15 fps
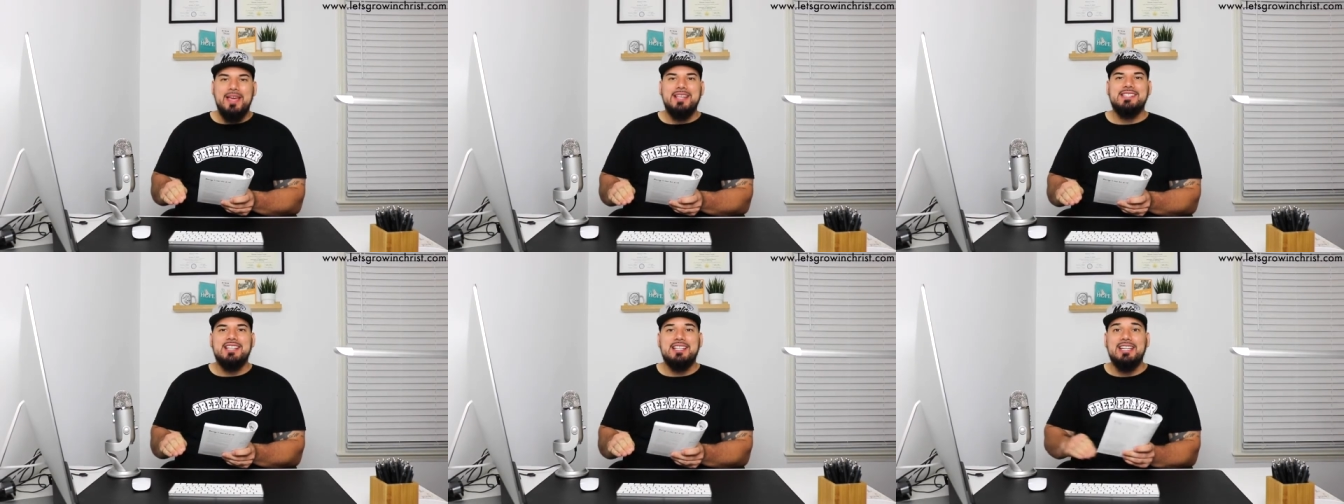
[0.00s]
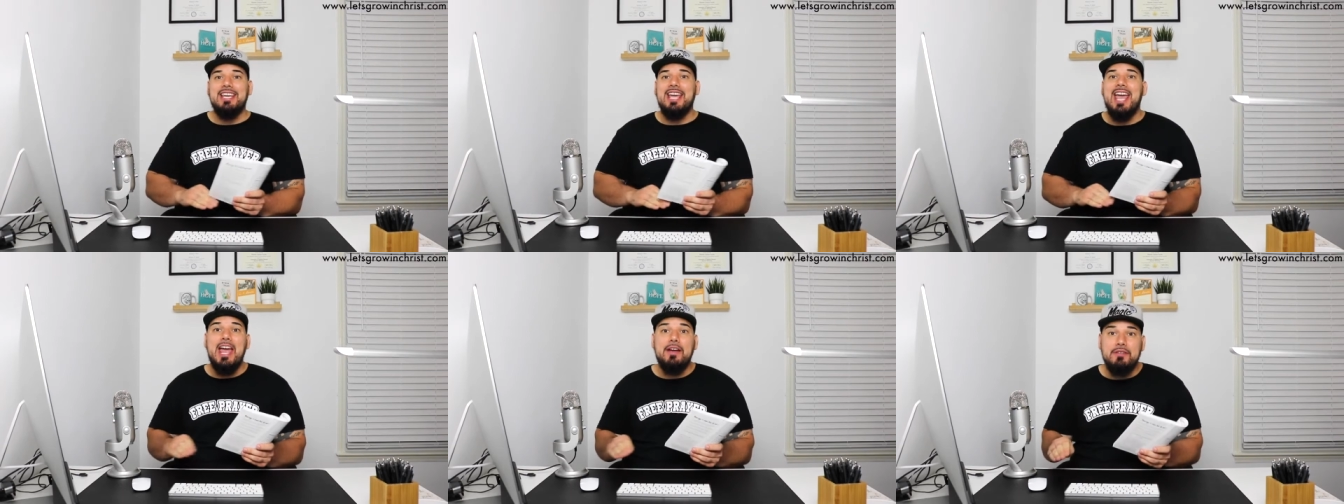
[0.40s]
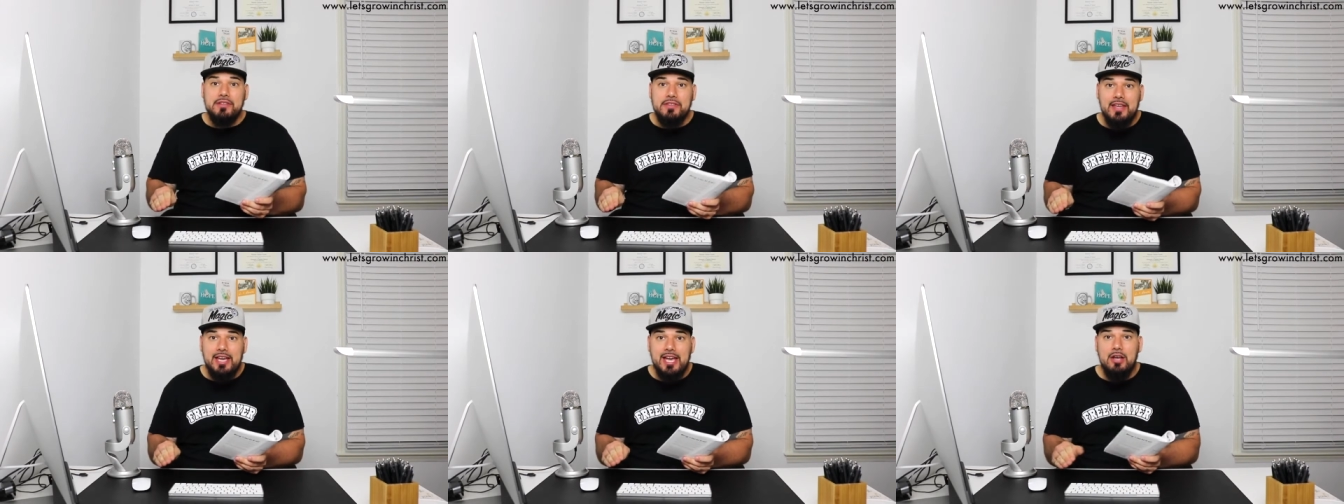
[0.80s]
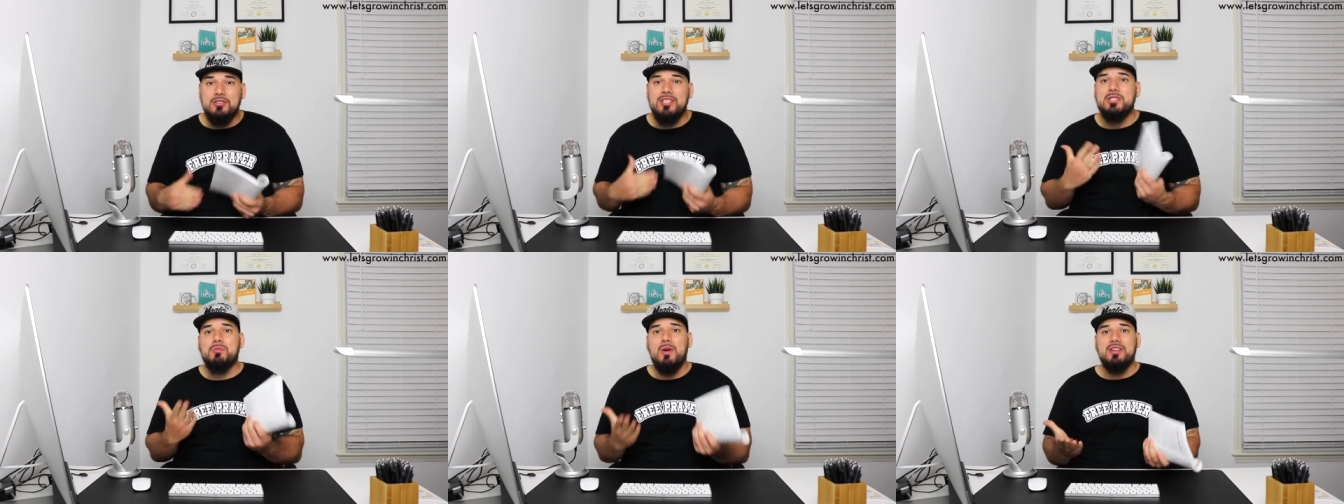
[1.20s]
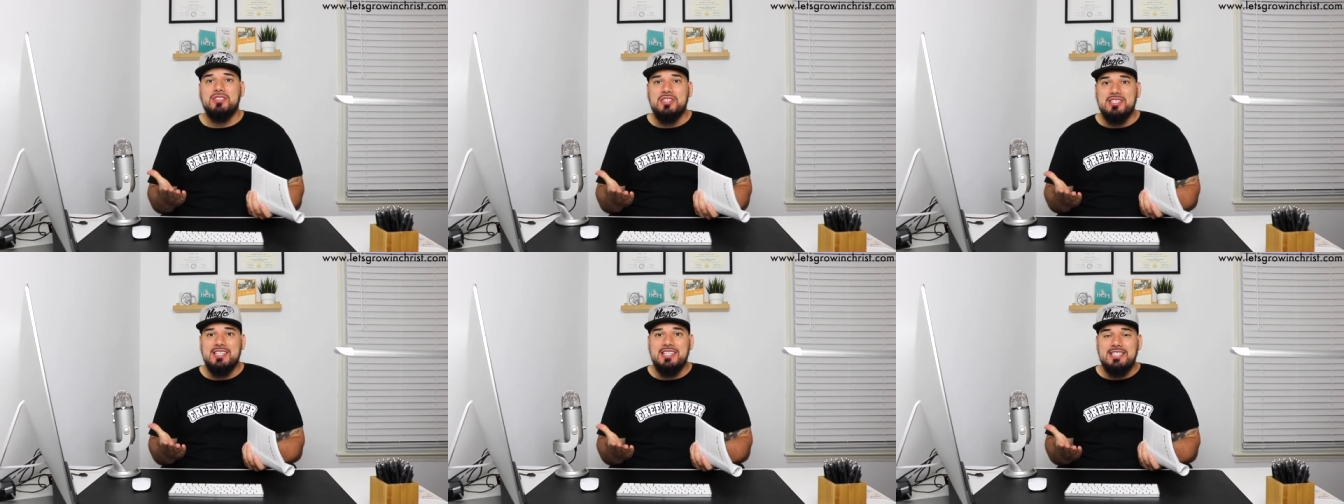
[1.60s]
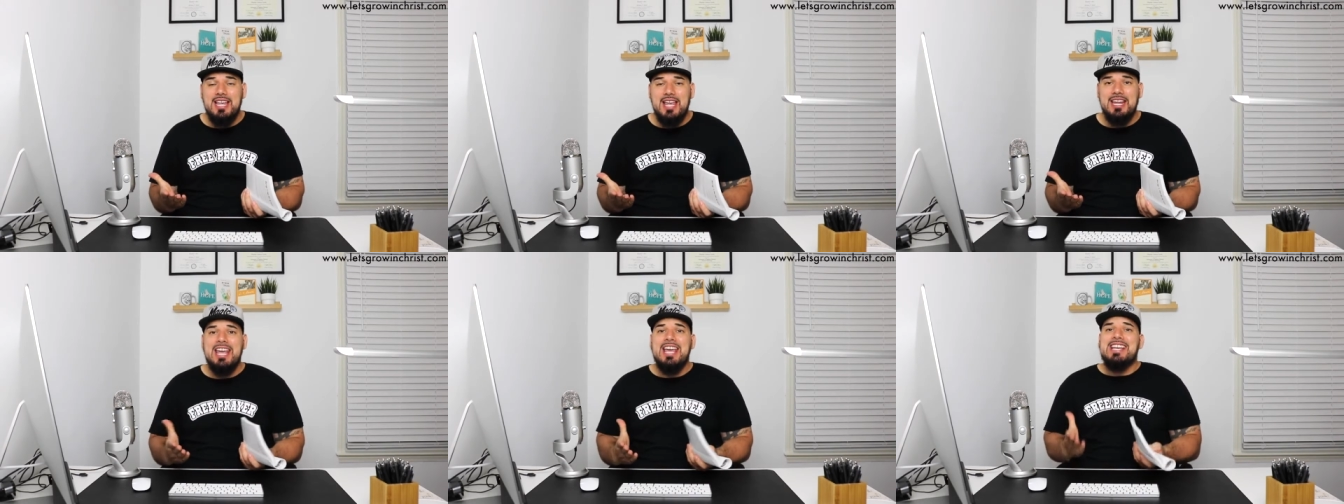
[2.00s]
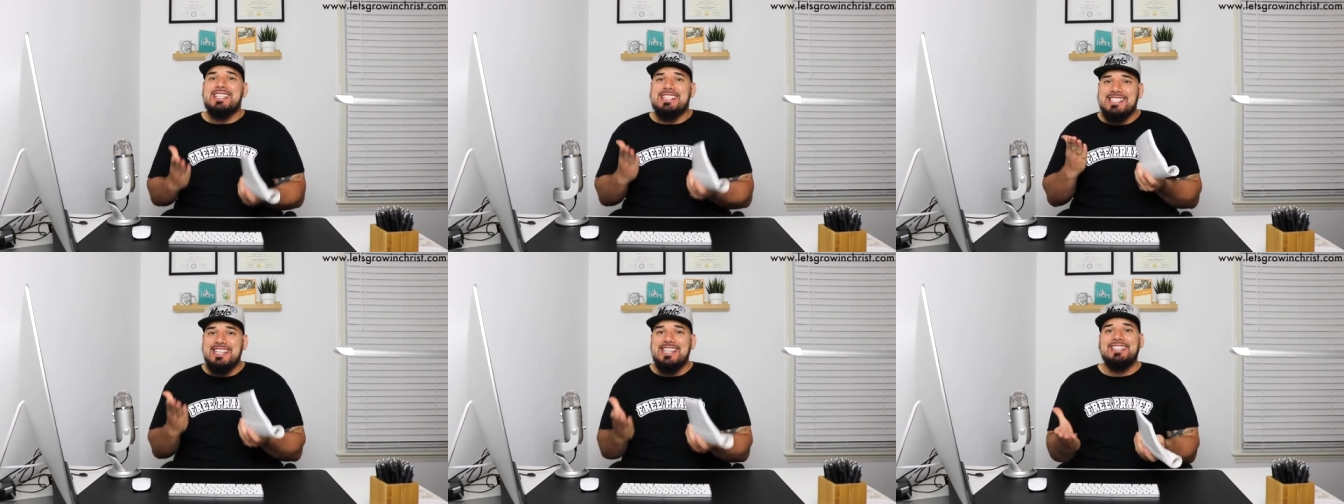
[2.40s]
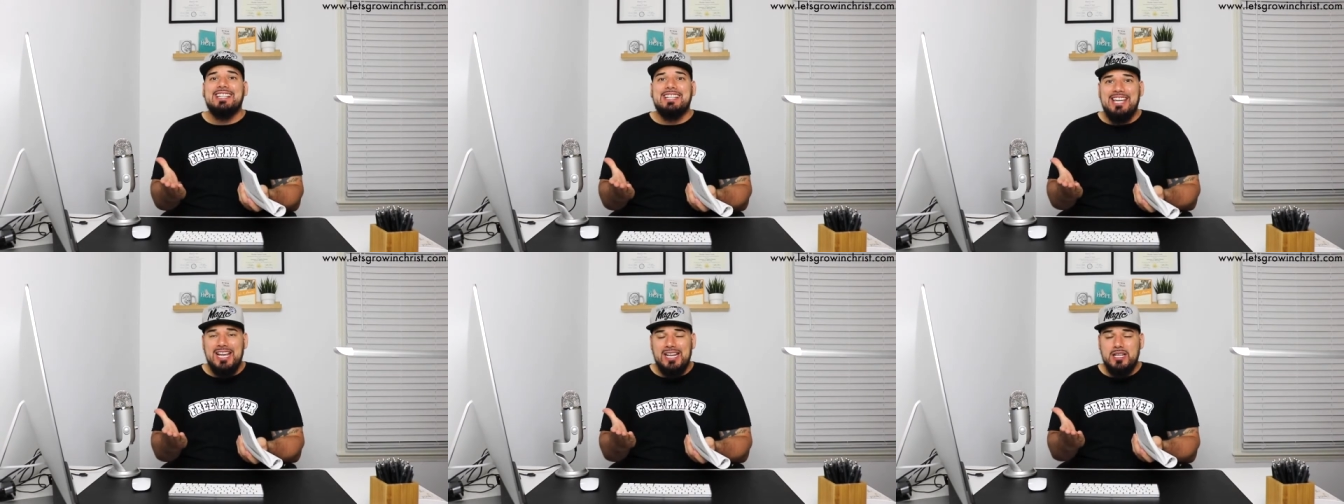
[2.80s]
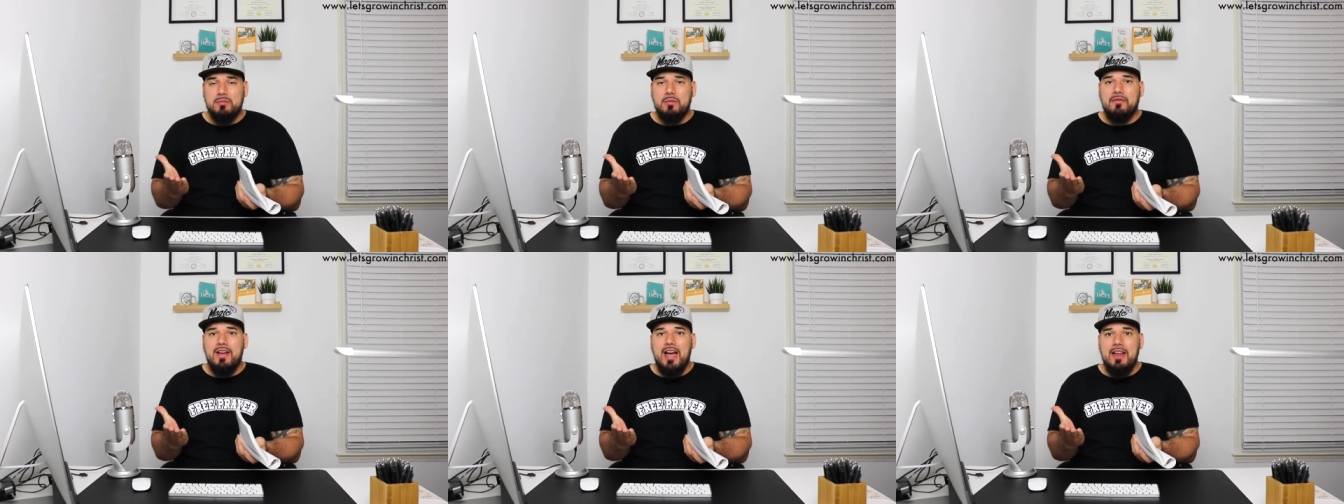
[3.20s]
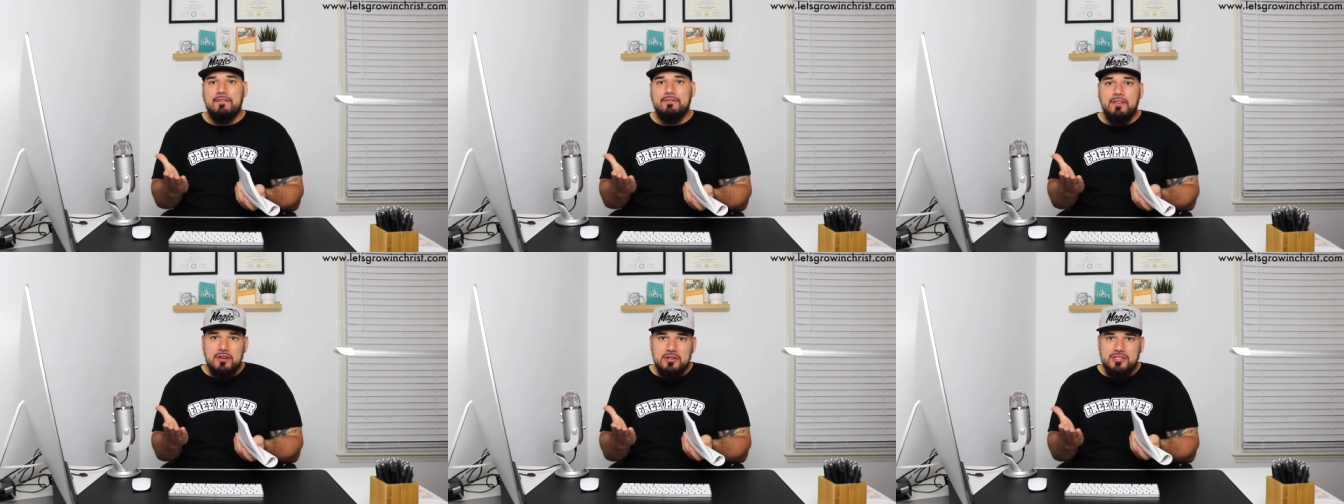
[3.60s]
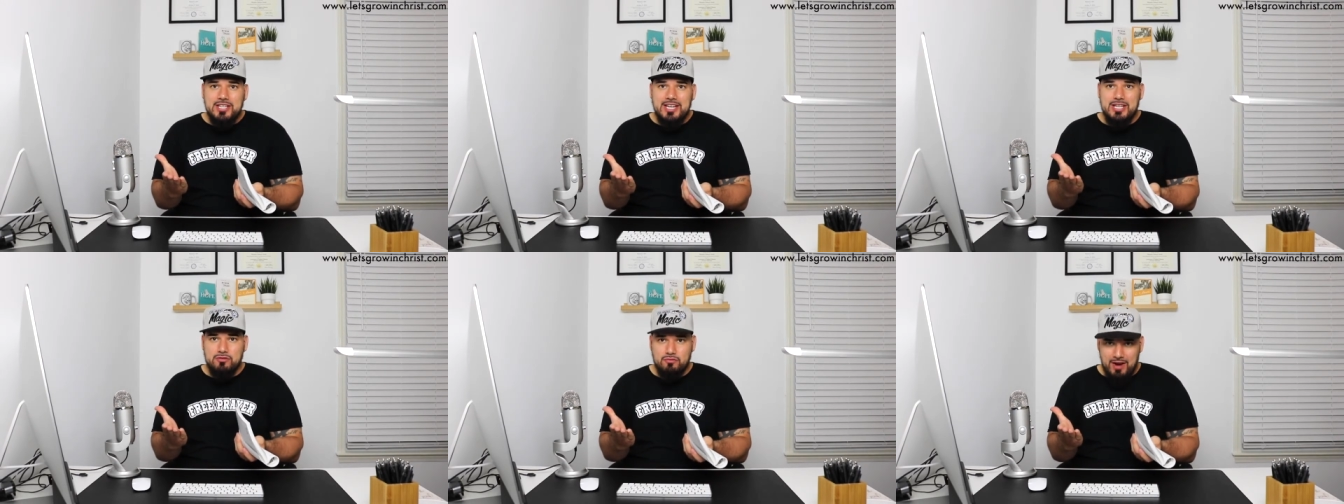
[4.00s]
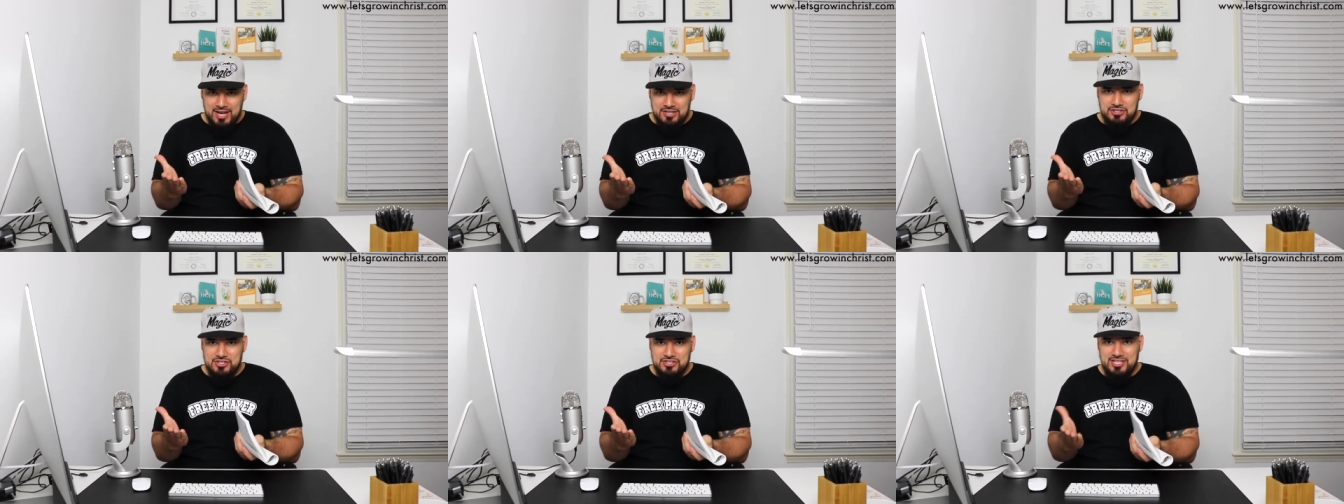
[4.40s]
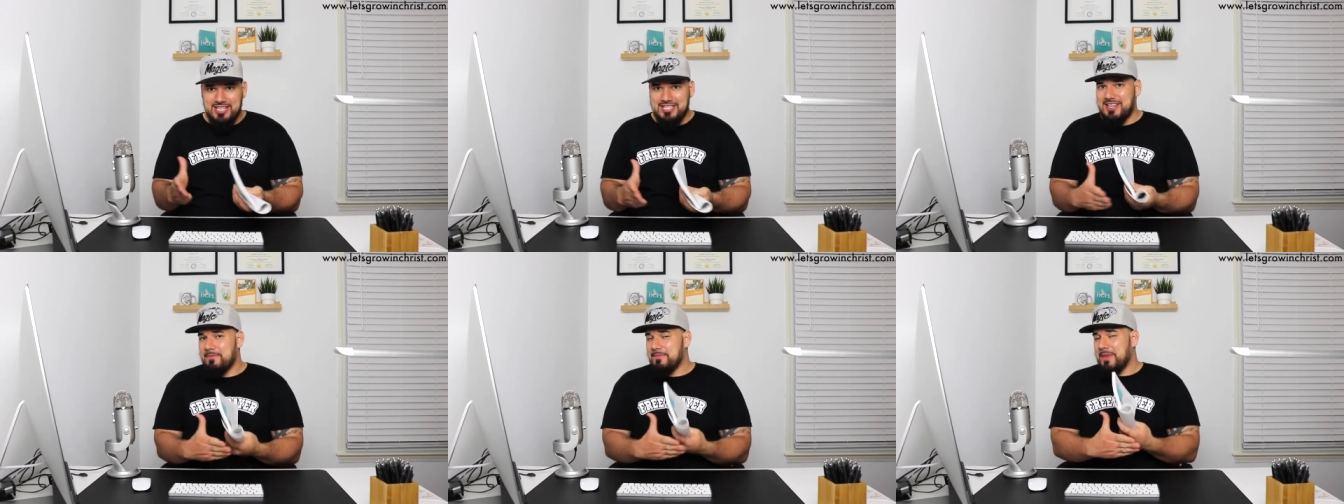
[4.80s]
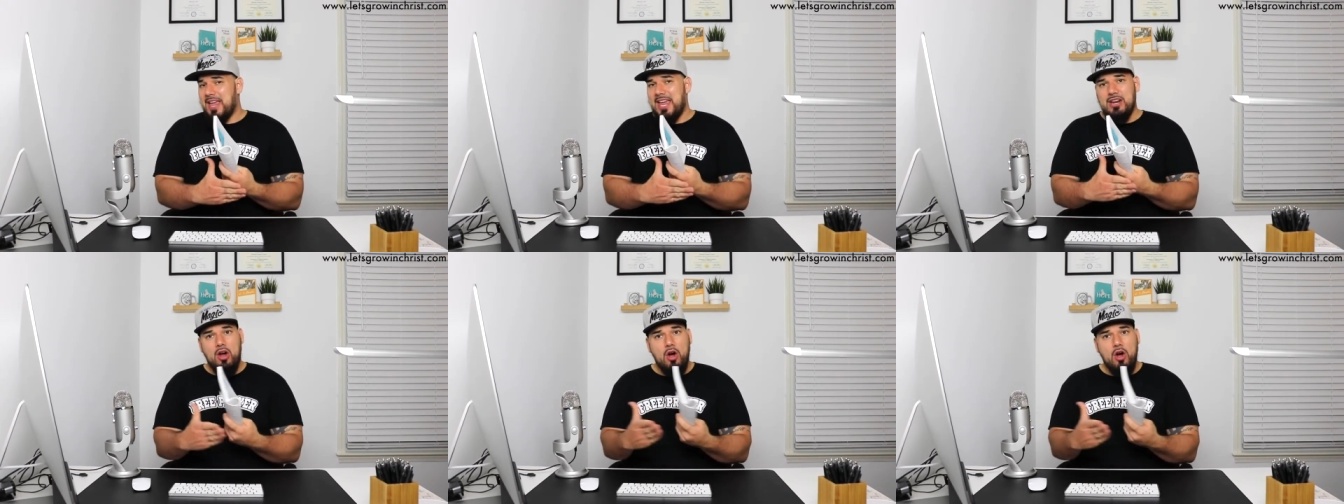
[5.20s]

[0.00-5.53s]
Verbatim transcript: basically everything else. That's why Jesus said, seek the kingdom of God first and his righteousness, and